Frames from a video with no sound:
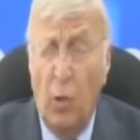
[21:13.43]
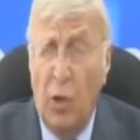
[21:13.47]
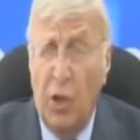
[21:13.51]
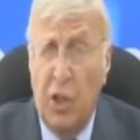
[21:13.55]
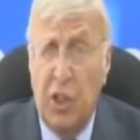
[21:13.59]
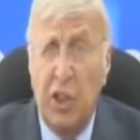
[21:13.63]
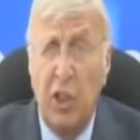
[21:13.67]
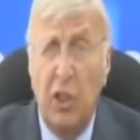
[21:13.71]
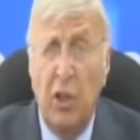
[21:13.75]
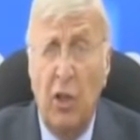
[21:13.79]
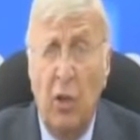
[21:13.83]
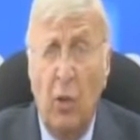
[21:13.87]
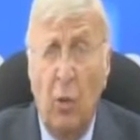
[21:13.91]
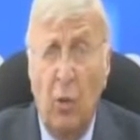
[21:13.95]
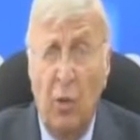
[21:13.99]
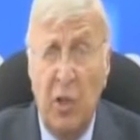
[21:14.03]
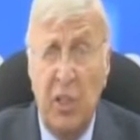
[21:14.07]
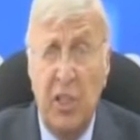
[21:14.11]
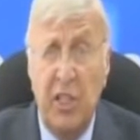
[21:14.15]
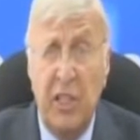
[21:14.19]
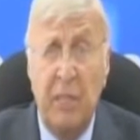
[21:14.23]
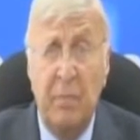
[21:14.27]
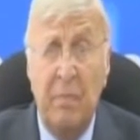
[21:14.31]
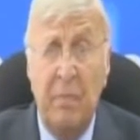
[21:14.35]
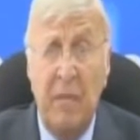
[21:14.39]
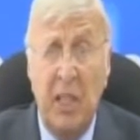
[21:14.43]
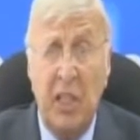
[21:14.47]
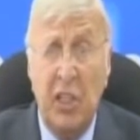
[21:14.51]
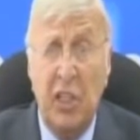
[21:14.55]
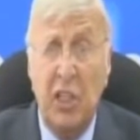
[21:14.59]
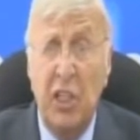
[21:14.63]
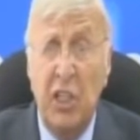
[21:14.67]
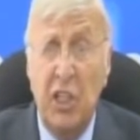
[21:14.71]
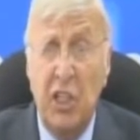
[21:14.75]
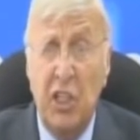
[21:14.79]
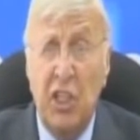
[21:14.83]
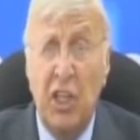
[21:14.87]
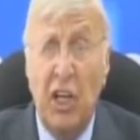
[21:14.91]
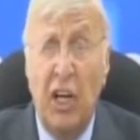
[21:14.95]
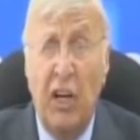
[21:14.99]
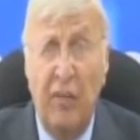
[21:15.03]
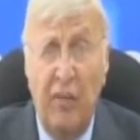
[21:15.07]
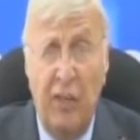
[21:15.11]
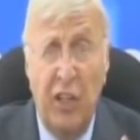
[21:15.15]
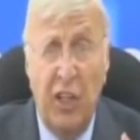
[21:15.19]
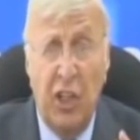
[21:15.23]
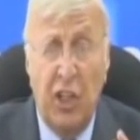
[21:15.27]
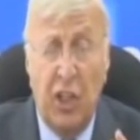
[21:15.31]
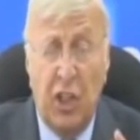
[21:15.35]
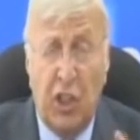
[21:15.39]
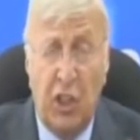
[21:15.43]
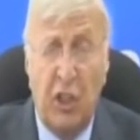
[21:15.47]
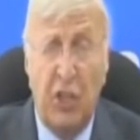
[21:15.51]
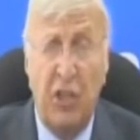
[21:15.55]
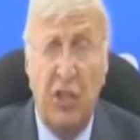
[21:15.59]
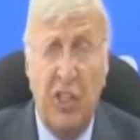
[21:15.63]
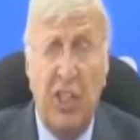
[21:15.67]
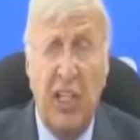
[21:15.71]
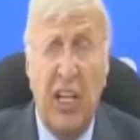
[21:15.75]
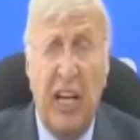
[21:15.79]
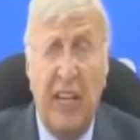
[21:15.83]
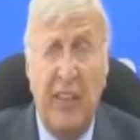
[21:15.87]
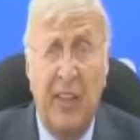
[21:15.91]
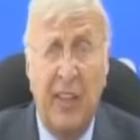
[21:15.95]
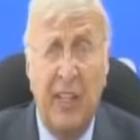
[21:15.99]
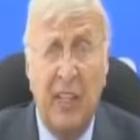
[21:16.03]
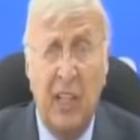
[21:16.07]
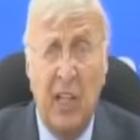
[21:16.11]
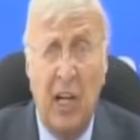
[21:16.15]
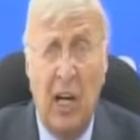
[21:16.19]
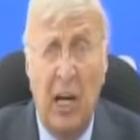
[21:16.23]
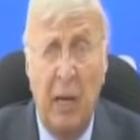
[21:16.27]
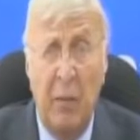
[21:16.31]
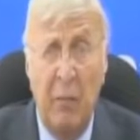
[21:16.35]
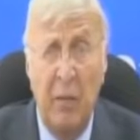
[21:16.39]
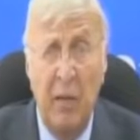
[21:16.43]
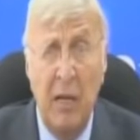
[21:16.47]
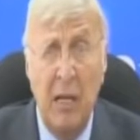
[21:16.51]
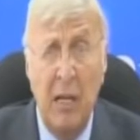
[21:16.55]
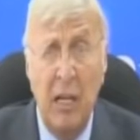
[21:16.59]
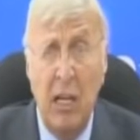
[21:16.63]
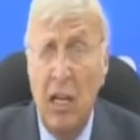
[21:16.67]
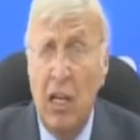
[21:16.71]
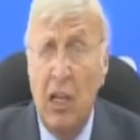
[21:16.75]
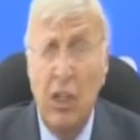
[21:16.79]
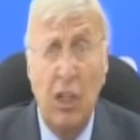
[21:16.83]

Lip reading: which was the message of the church at the time.